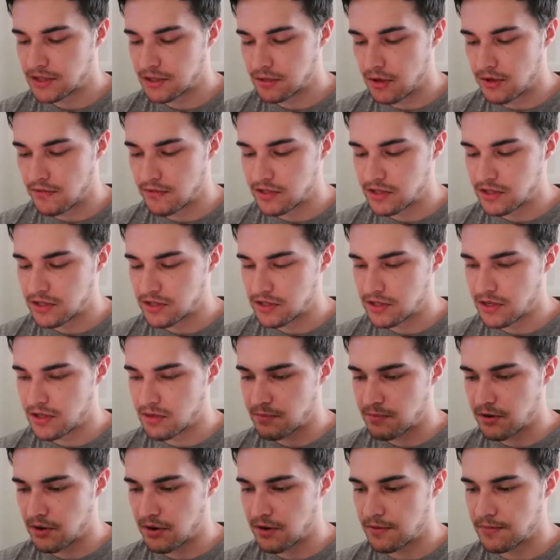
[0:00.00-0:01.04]
go over to this other
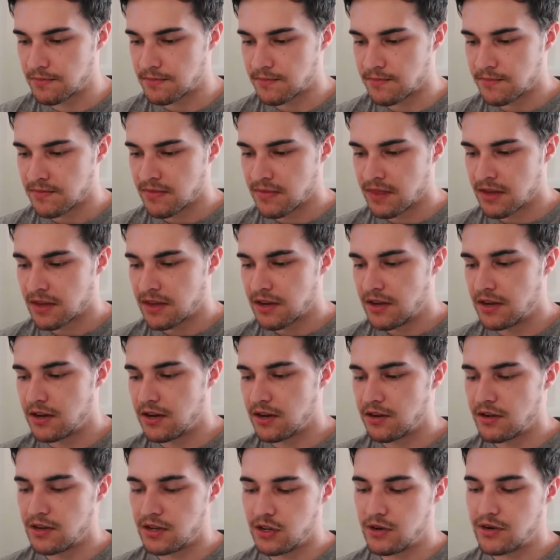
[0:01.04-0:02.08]
part.
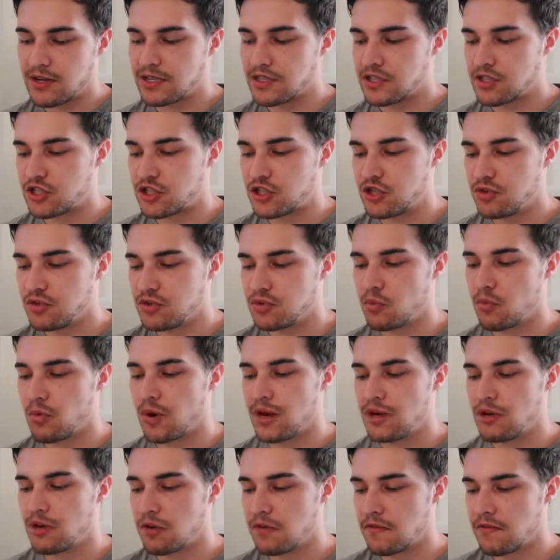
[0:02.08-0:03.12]
Here you get to choose
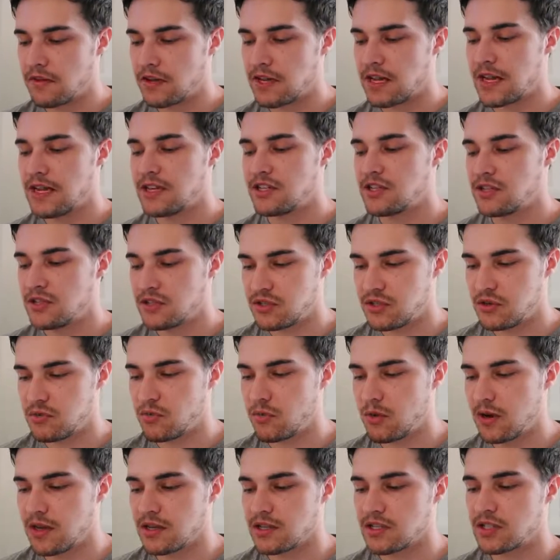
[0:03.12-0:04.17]
what notifications you
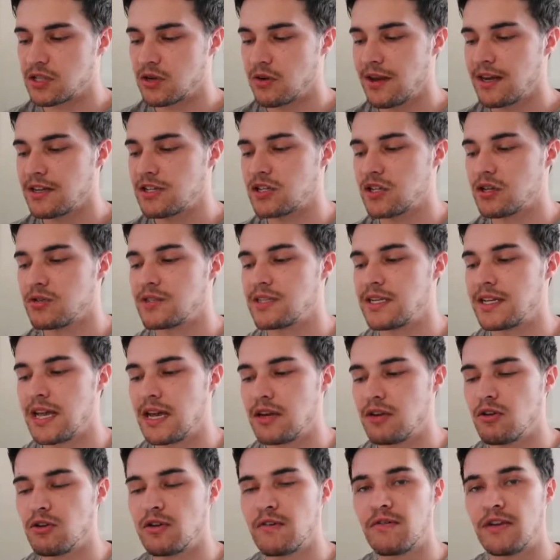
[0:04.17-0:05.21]
want. So I chose to
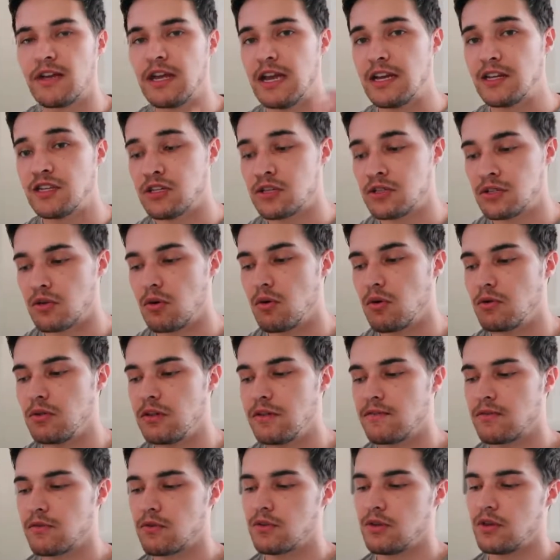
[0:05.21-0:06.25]
get notifications only
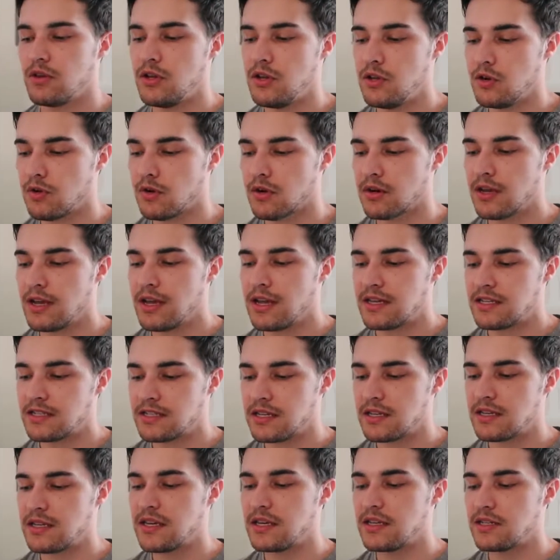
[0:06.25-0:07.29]
for the New York,
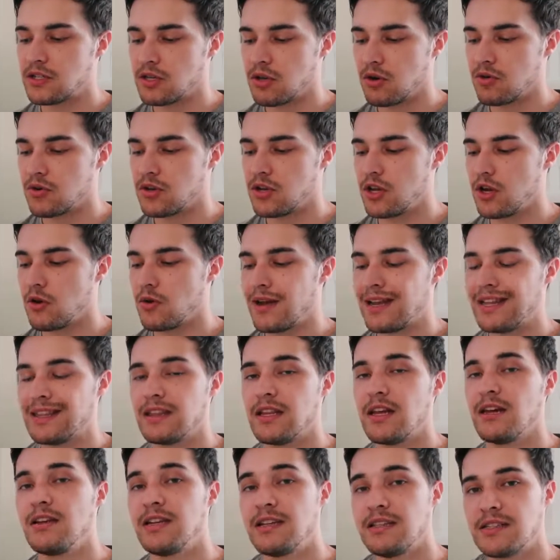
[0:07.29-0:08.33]
Sydney, Tokyo, and
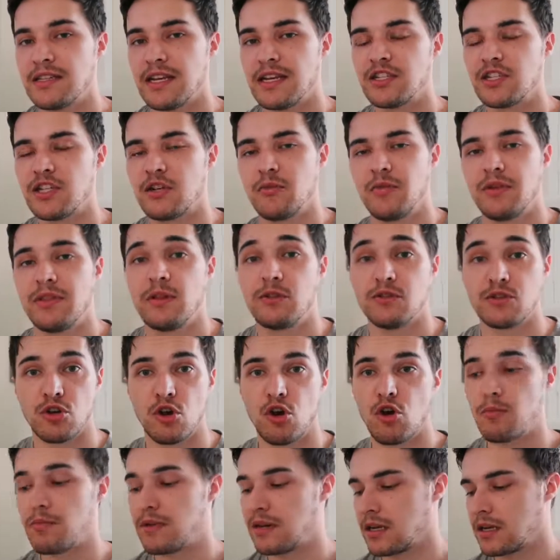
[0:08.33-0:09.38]
London session when those
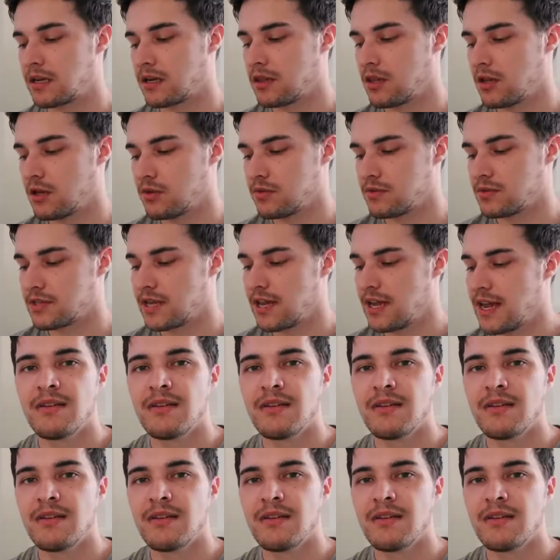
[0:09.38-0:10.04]
open and close.